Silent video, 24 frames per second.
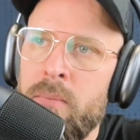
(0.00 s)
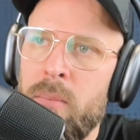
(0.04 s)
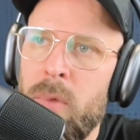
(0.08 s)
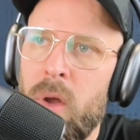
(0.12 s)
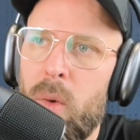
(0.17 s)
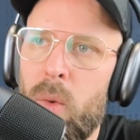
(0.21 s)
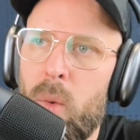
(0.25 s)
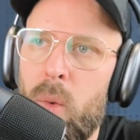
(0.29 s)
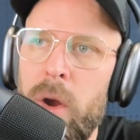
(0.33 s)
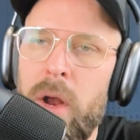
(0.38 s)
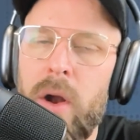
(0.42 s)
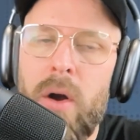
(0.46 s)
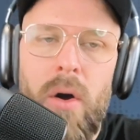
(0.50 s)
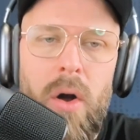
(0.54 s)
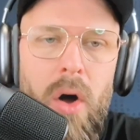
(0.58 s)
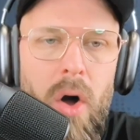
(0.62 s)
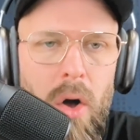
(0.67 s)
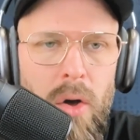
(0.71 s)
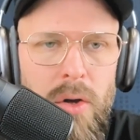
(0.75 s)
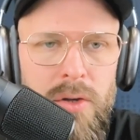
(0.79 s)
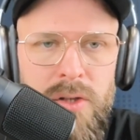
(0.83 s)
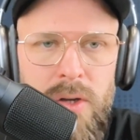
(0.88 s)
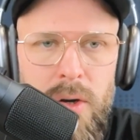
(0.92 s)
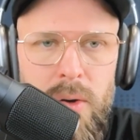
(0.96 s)
we're
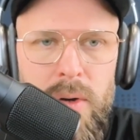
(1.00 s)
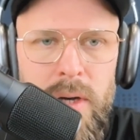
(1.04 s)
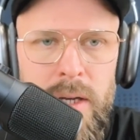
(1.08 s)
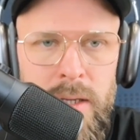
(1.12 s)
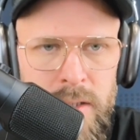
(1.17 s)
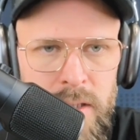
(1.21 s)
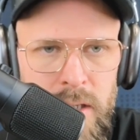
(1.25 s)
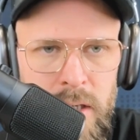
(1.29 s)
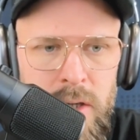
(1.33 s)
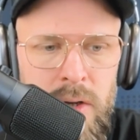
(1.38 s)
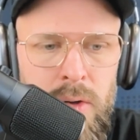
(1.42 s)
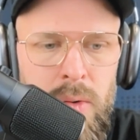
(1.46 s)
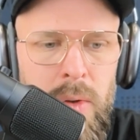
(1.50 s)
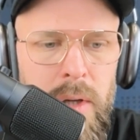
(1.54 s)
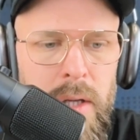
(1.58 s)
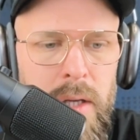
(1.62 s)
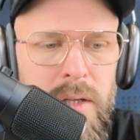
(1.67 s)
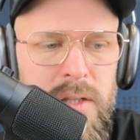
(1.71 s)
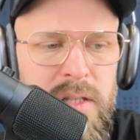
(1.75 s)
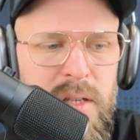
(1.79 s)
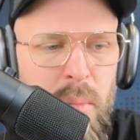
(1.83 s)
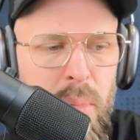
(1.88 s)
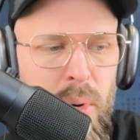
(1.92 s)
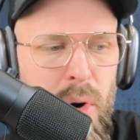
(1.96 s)
also continually
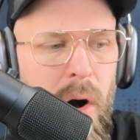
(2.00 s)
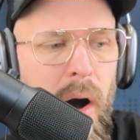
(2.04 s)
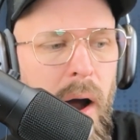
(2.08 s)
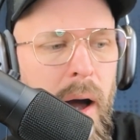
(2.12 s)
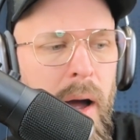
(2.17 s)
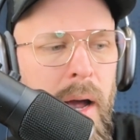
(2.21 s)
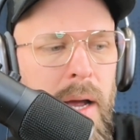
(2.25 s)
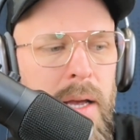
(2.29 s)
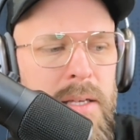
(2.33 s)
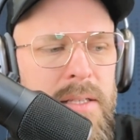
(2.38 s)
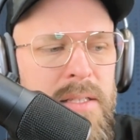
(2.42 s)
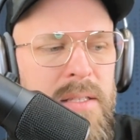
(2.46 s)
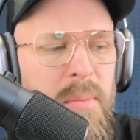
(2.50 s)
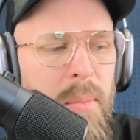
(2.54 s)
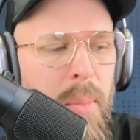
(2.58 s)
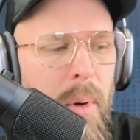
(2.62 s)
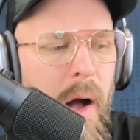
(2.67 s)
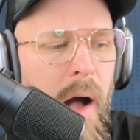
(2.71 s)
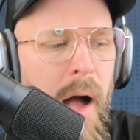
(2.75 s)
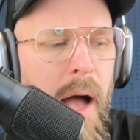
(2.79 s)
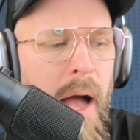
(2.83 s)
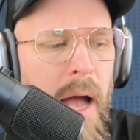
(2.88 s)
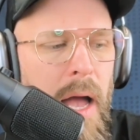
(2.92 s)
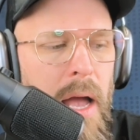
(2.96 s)
surprised
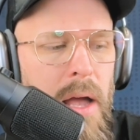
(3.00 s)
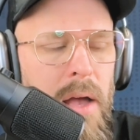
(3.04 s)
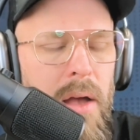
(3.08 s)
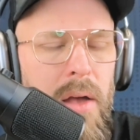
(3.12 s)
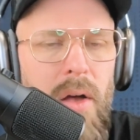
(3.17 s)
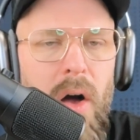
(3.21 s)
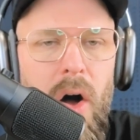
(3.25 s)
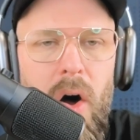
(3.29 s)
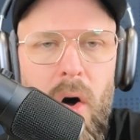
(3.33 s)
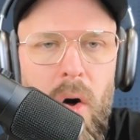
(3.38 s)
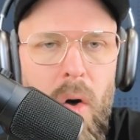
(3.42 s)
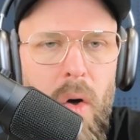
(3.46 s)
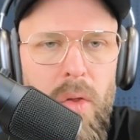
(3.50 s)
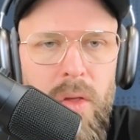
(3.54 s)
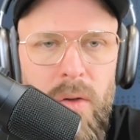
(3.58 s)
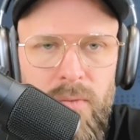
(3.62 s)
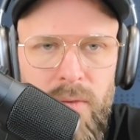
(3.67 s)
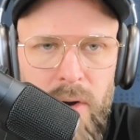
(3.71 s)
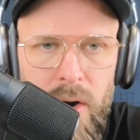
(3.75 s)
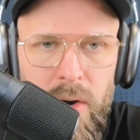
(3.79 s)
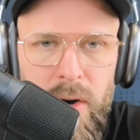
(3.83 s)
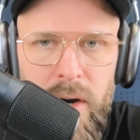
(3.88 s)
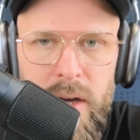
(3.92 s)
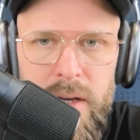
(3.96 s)
by all the
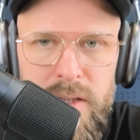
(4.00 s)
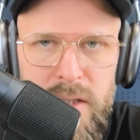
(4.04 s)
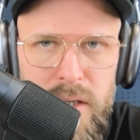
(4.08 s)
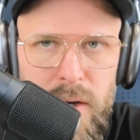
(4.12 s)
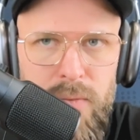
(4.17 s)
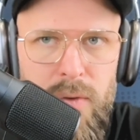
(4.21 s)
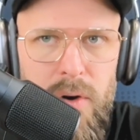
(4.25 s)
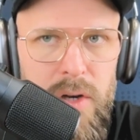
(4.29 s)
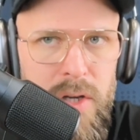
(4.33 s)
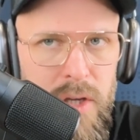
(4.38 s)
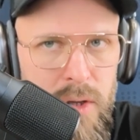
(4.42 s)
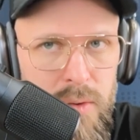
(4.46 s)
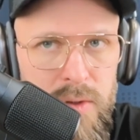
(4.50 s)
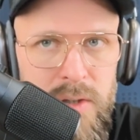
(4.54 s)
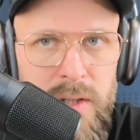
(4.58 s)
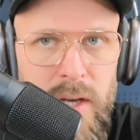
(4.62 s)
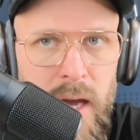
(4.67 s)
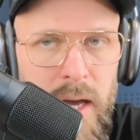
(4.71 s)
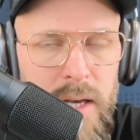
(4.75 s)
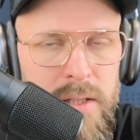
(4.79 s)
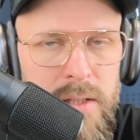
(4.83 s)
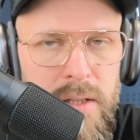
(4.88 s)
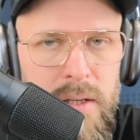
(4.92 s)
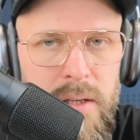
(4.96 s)
various different use
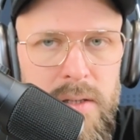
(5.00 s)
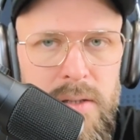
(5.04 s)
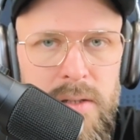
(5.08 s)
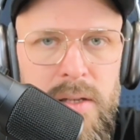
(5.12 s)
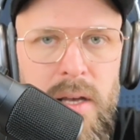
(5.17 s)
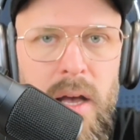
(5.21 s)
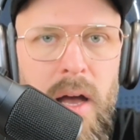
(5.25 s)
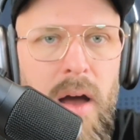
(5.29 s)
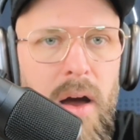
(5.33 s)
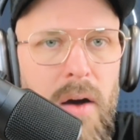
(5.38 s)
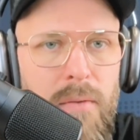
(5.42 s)
cases